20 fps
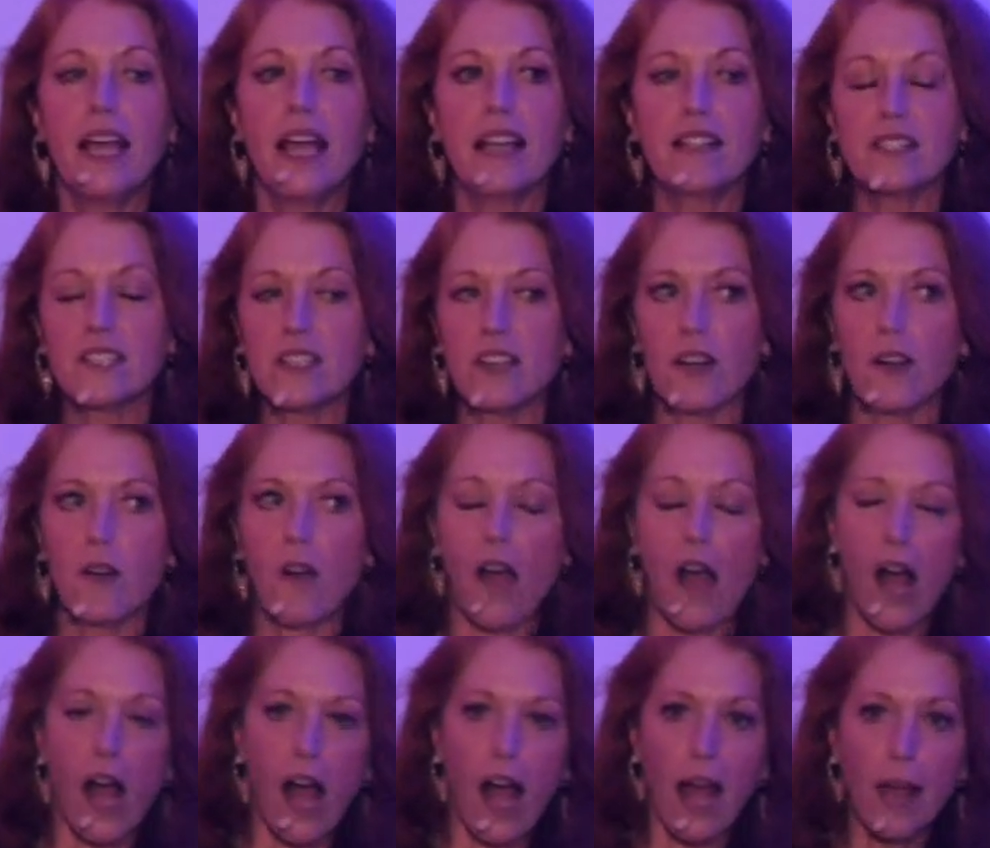And
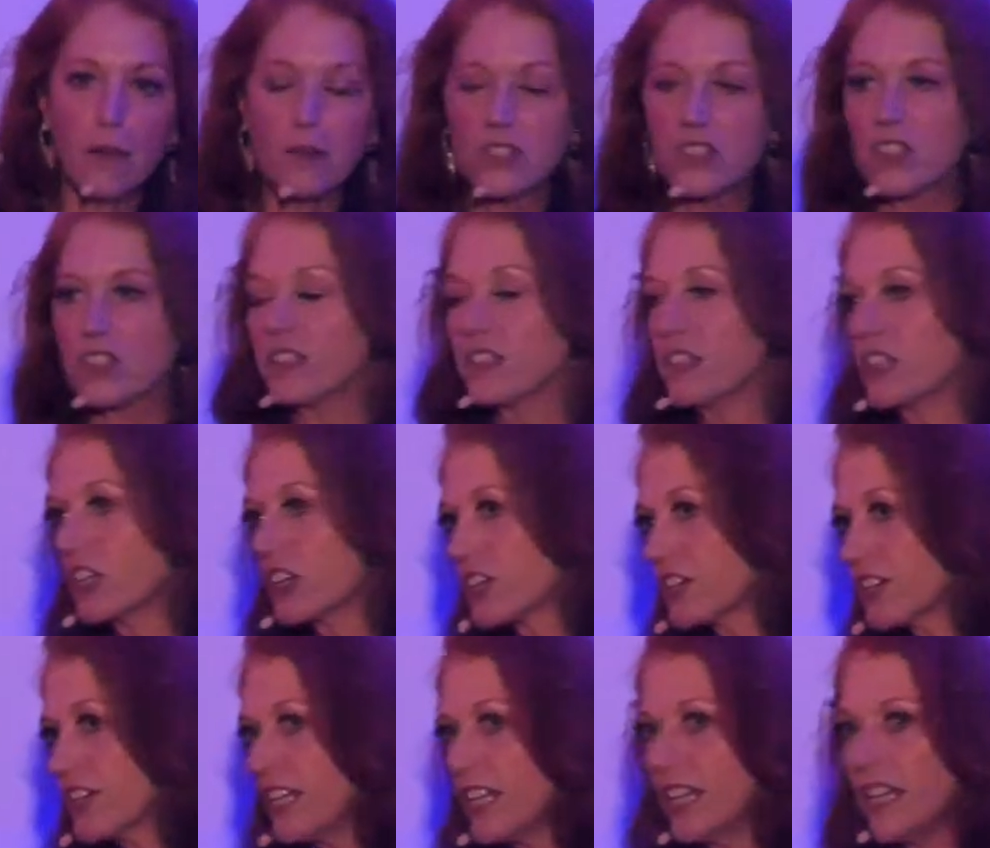so I was just
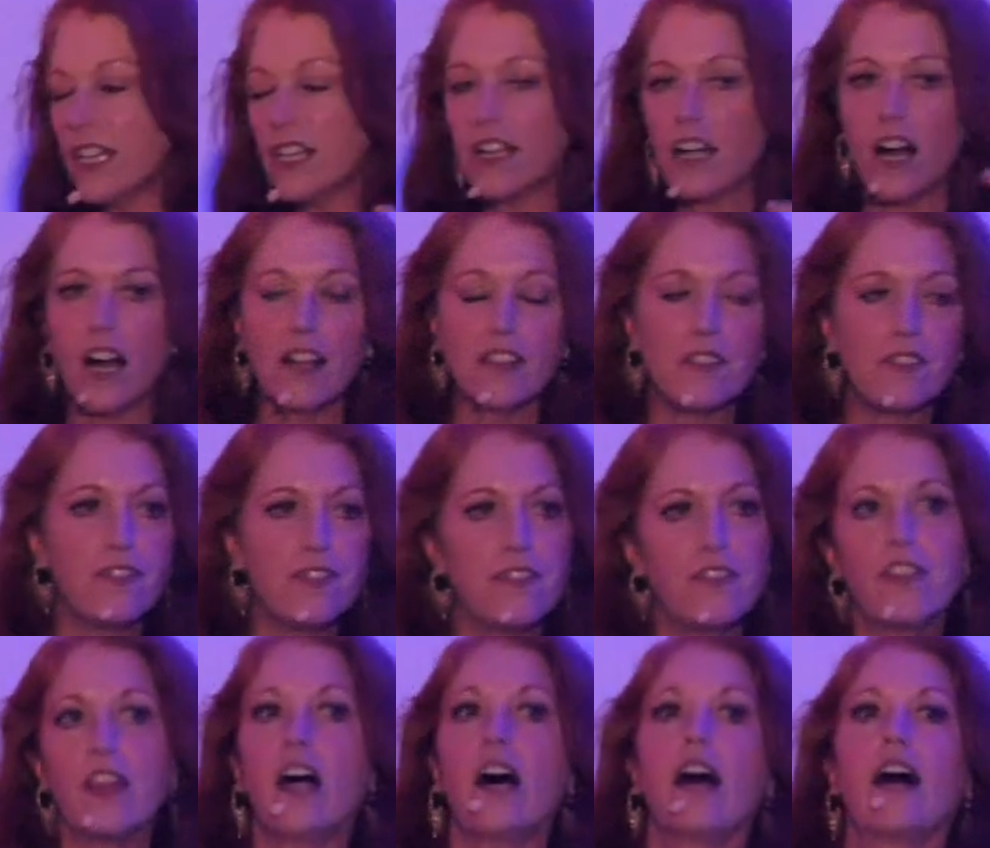learning on the
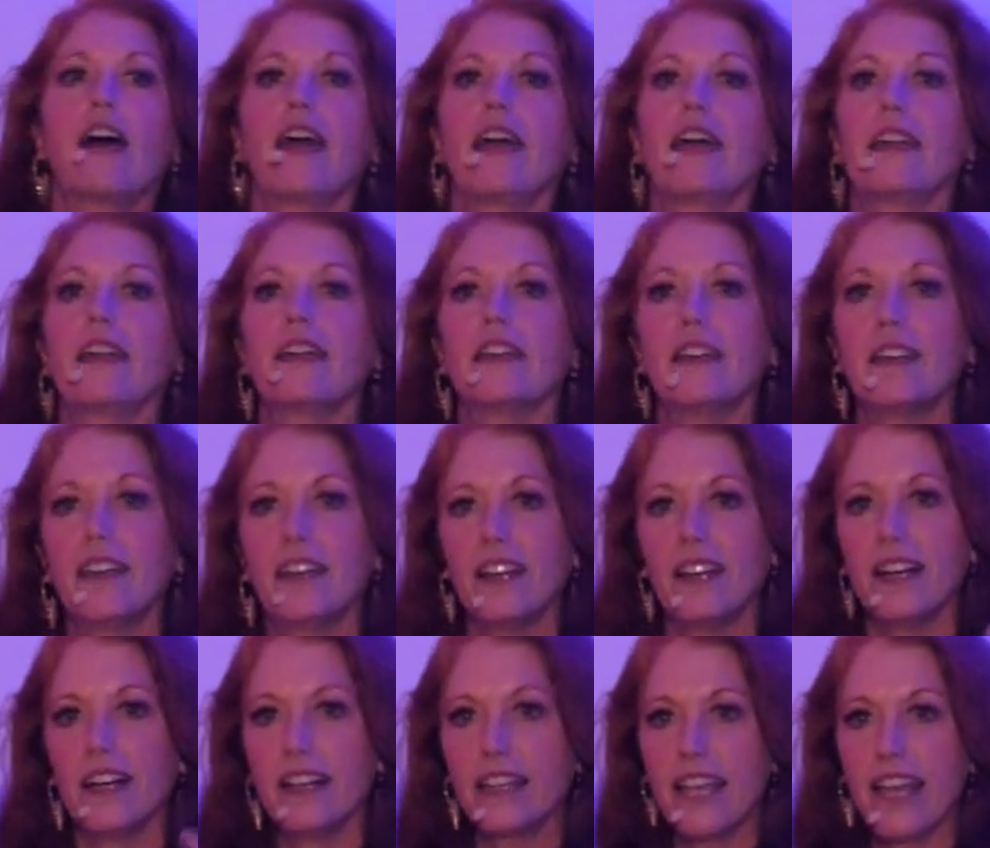fly.
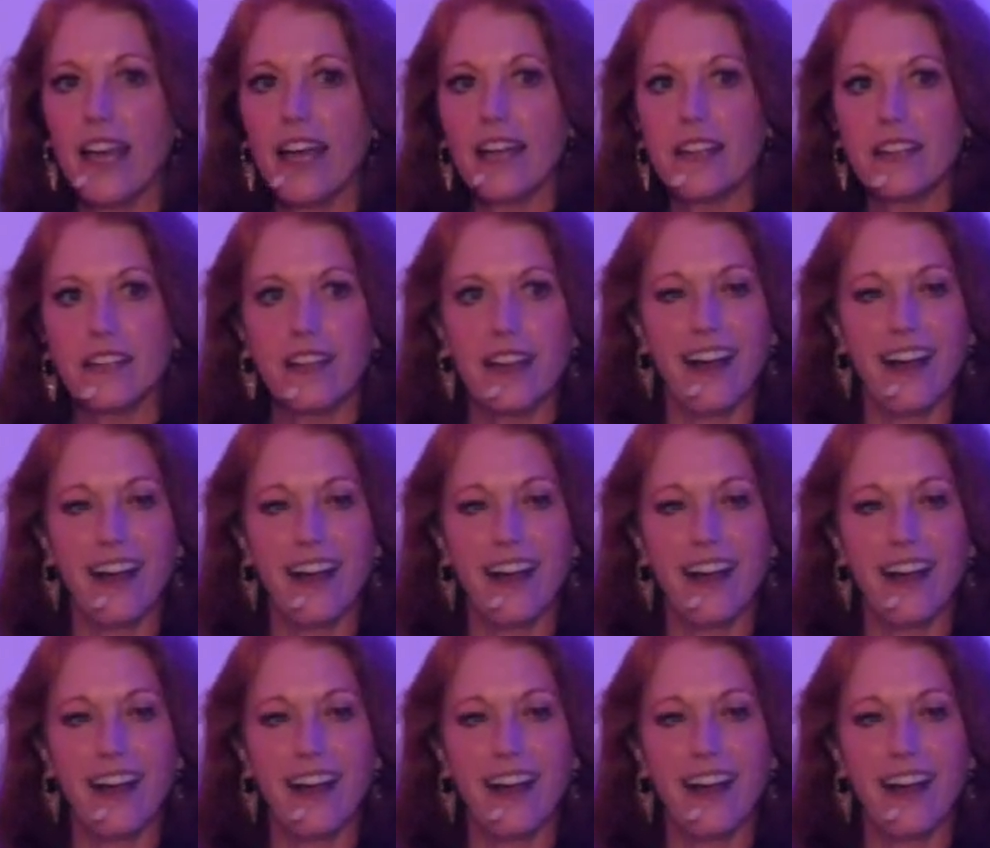Again,